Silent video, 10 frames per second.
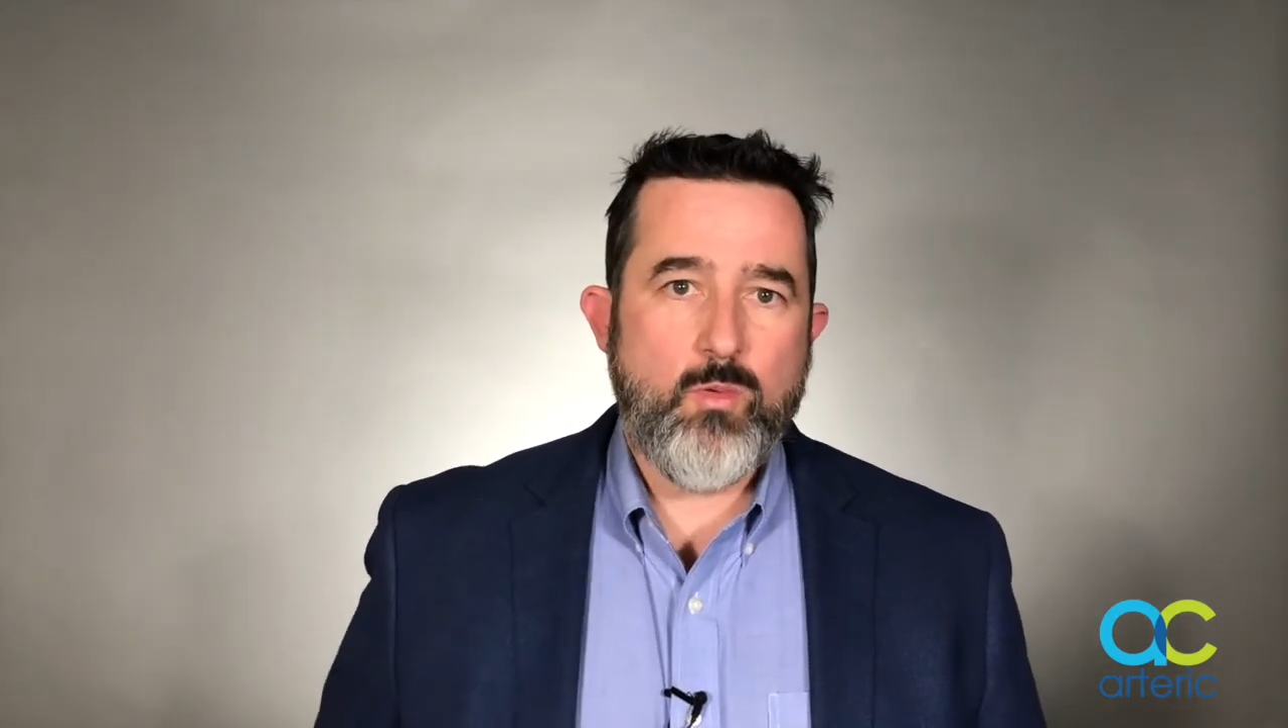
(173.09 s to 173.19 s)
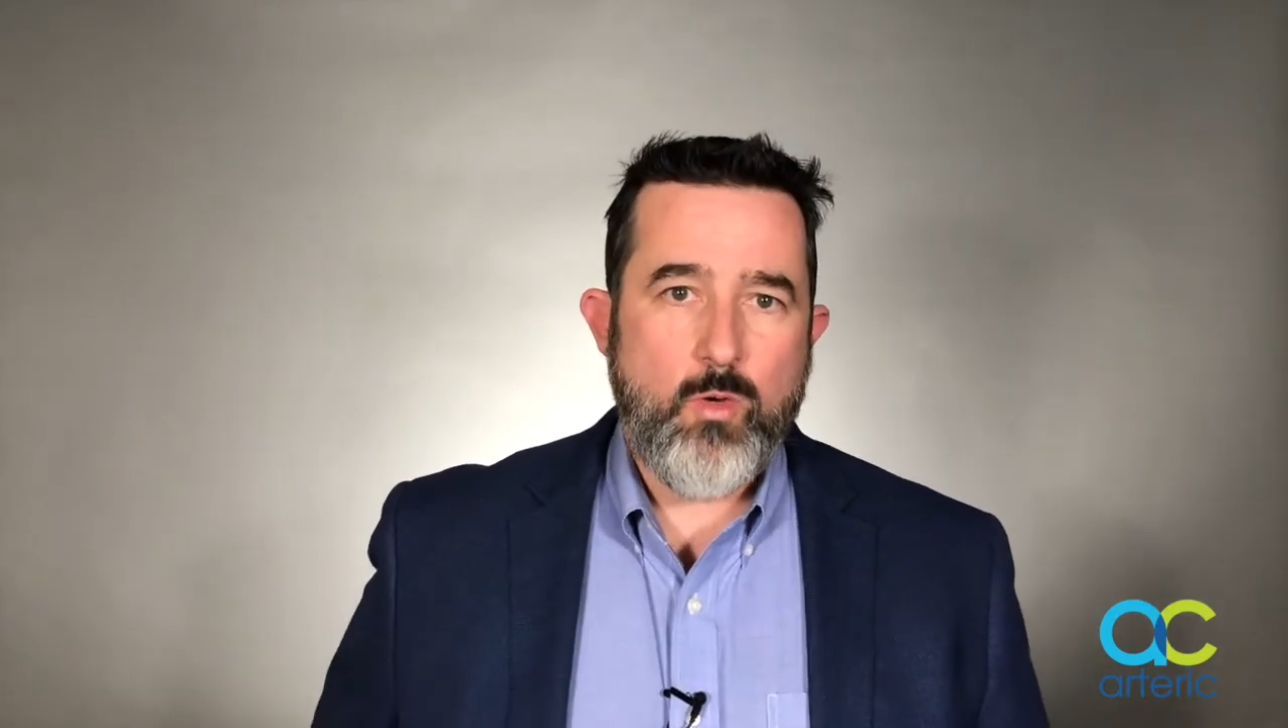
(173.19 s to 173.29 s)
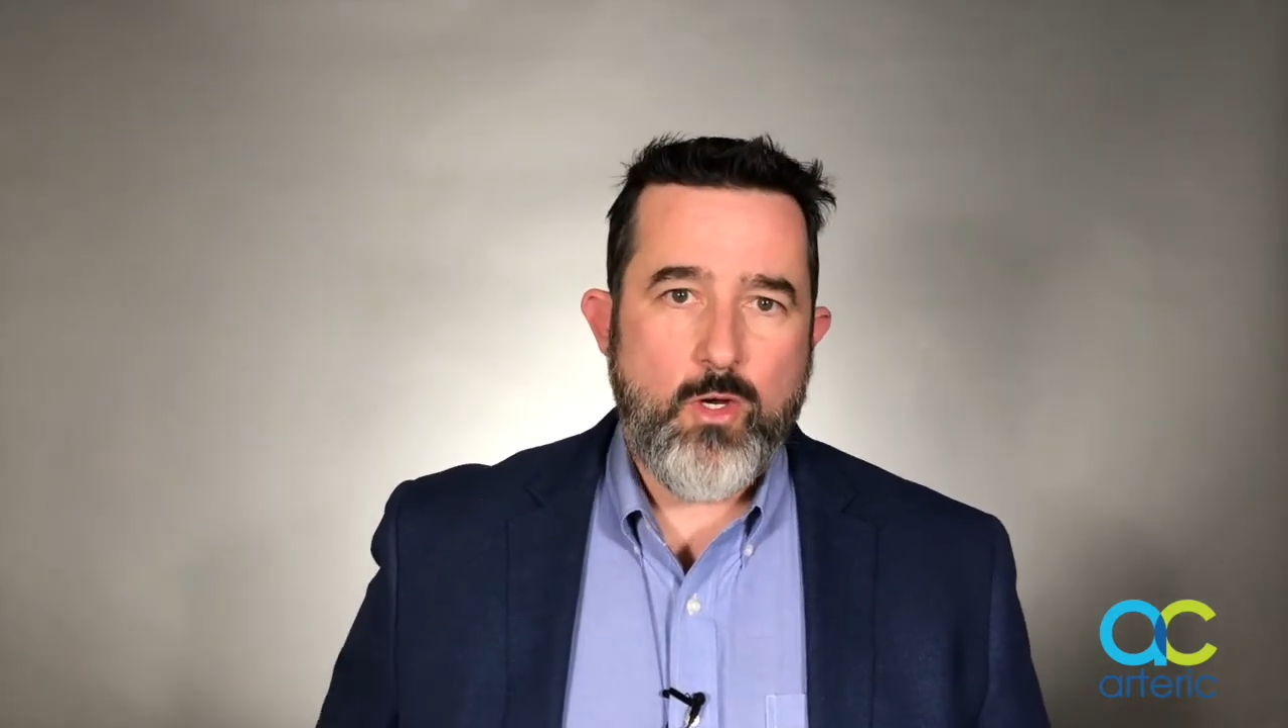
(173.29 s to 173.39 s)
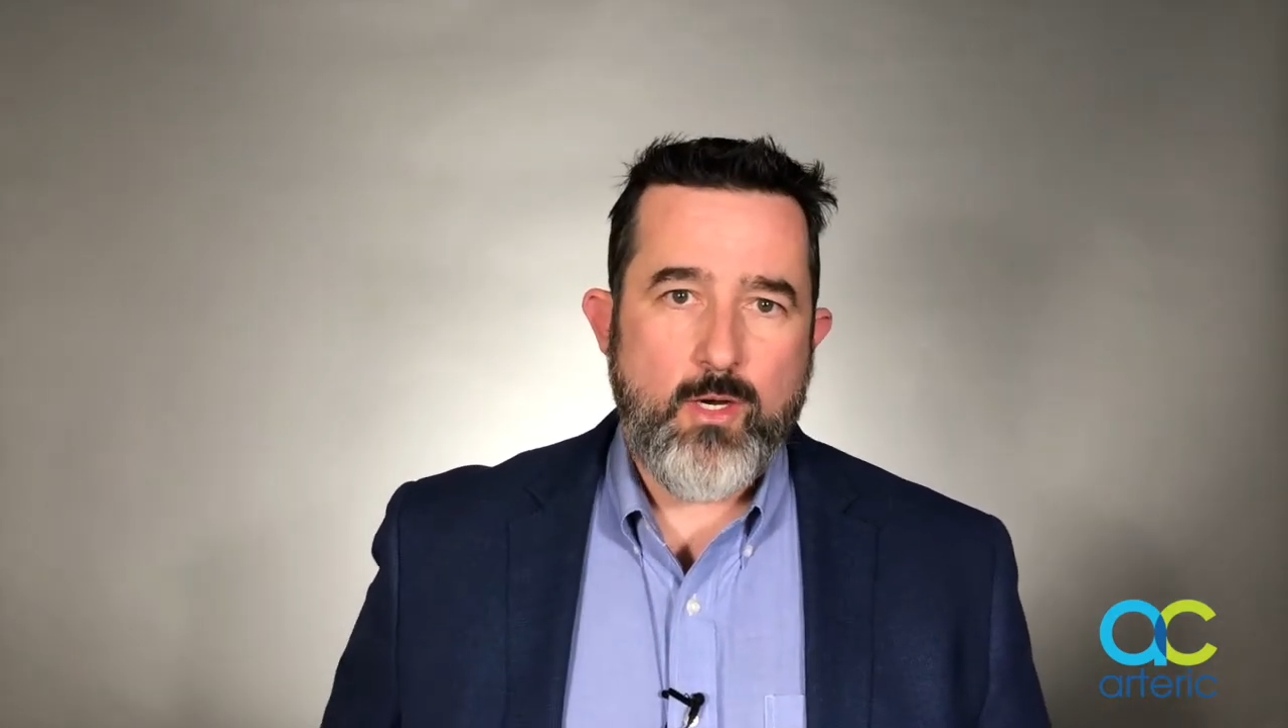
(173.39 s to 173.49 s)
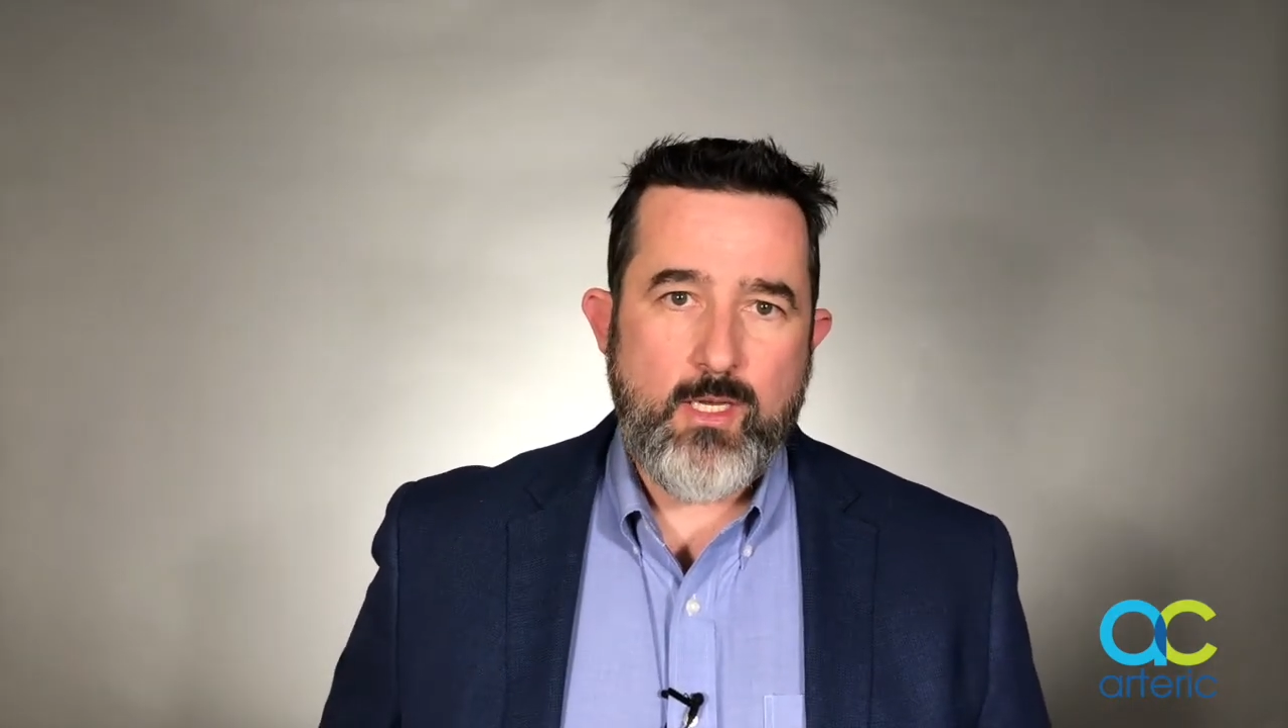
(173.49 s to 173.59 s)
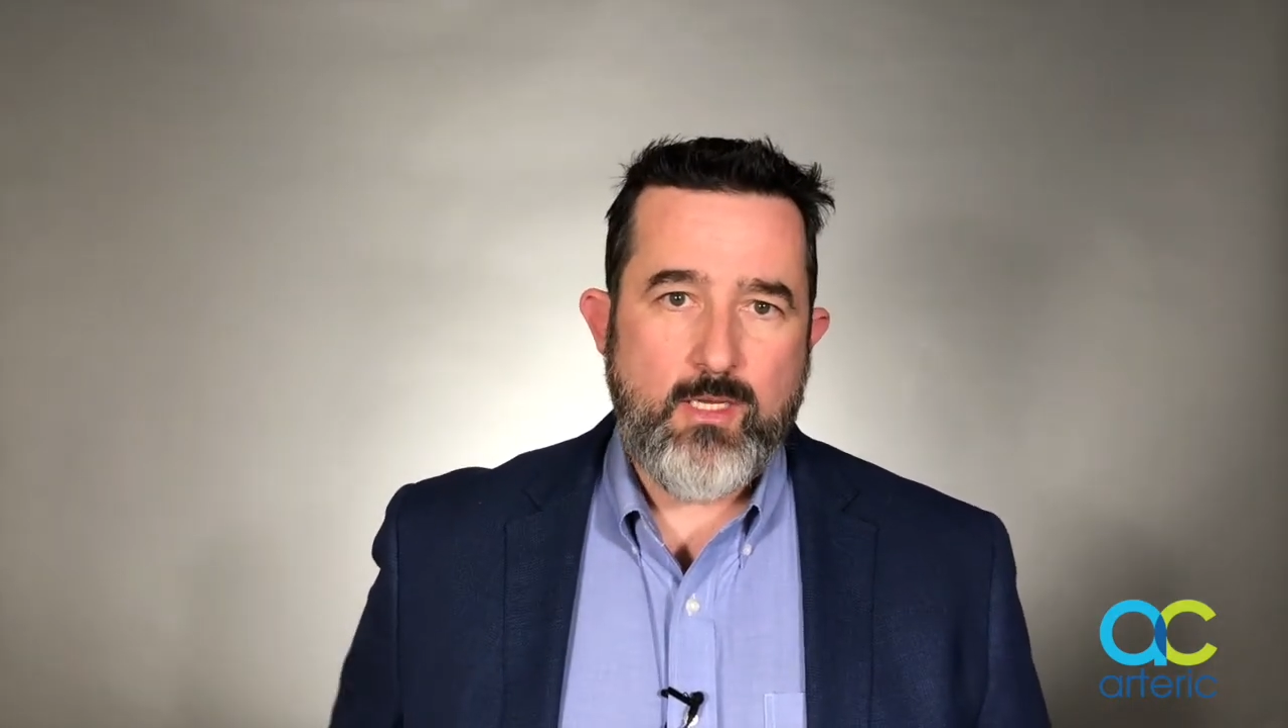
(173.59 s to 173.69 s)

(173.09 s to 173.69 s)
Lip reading: work